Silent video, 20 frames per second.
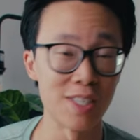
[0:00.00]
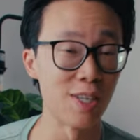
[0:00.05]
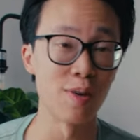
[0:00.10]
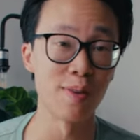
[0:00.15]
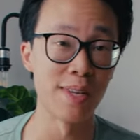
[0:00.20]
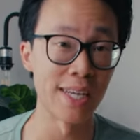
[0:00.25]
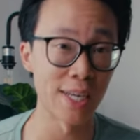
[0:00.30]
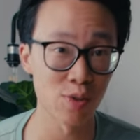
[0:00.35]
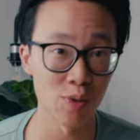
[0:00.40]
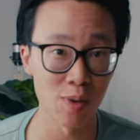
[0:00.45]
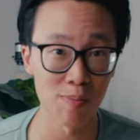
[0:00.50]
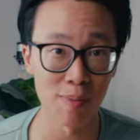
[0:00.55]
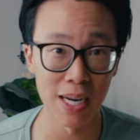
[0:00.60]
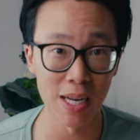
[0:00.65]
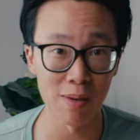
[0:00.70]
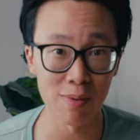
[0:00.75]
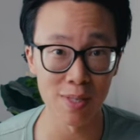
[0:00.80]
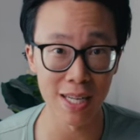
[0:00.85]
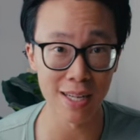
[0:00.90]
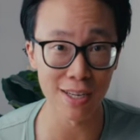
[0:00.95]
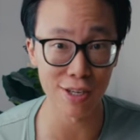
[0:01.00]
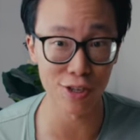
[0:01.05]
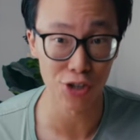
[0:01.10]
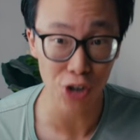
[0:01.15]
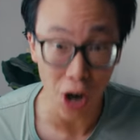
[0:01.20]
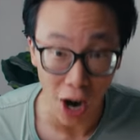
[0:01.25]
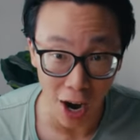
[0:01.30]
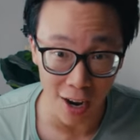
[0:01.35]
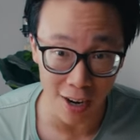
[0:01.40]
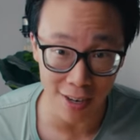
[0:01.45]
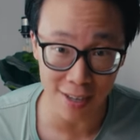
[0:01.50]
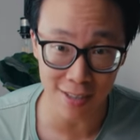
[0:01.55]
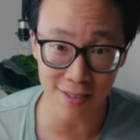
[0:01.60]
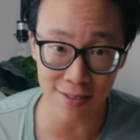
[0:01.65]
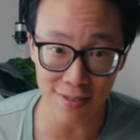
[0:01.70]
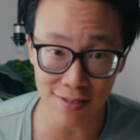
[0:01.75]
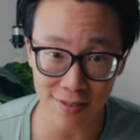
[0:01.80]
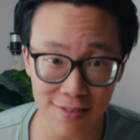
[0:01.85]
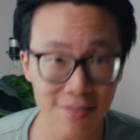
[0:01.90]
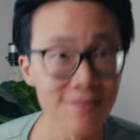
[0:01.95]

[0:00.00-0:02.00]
Until the next one, my name is Alex Chung.